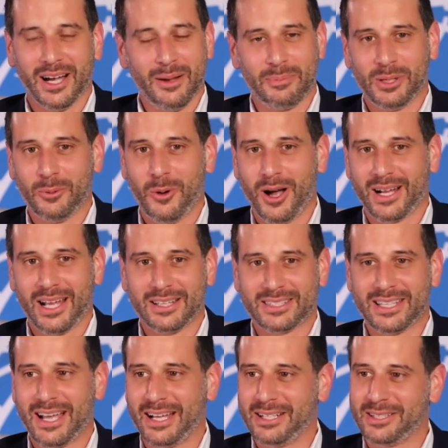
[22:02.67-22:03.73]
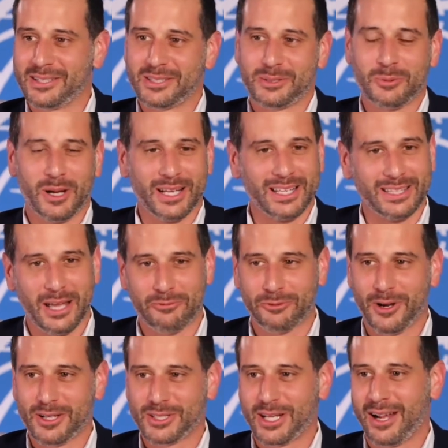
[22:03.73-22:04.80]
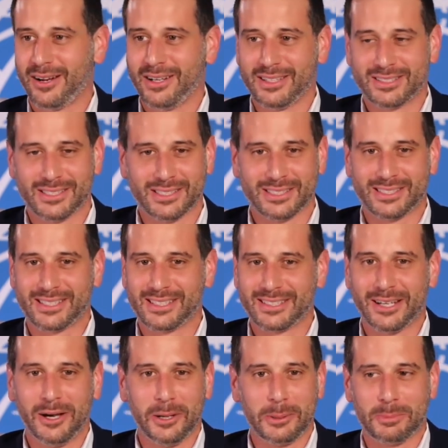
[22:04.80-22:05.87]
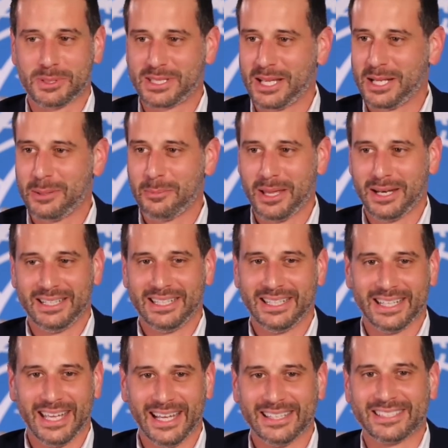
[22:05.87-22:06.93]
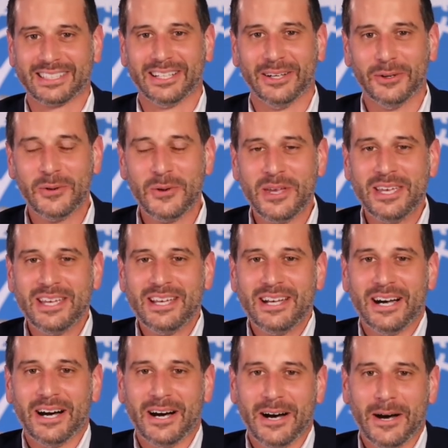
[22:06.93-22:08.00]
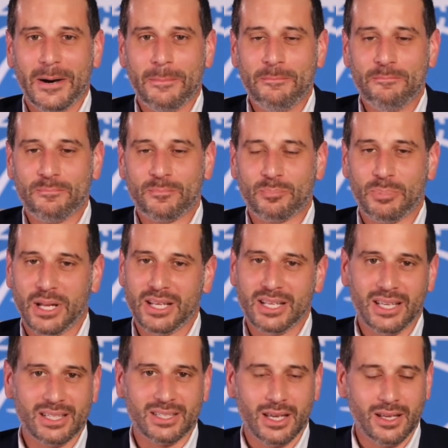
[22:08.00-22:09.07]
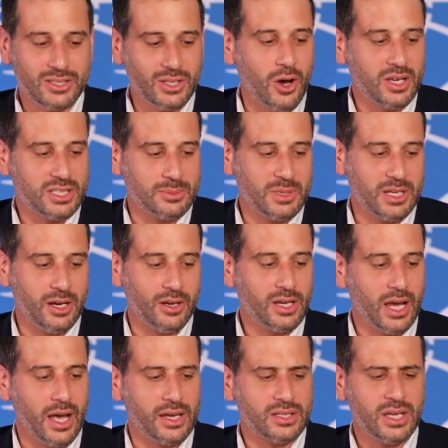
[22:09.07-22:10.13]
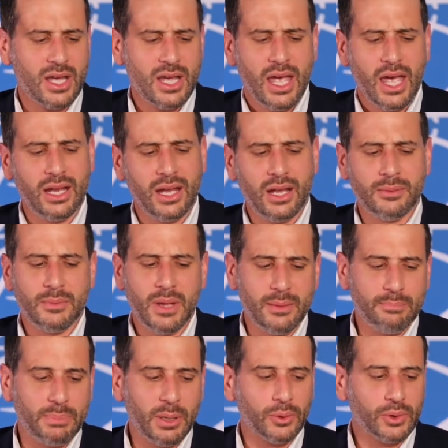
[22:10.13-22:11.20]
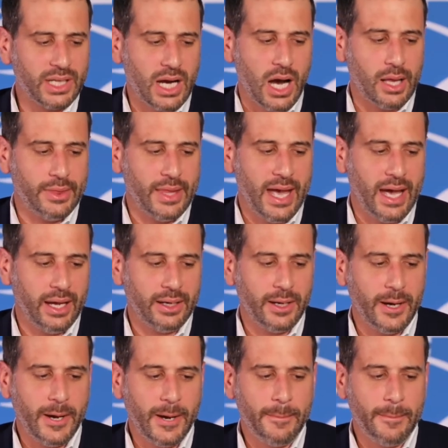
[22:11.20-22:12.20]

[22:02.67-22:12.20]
up and you walk outside and you just want to get that fresh air, and it's 100% humidity again. So, but it's awesome to hear you guys. And building on that,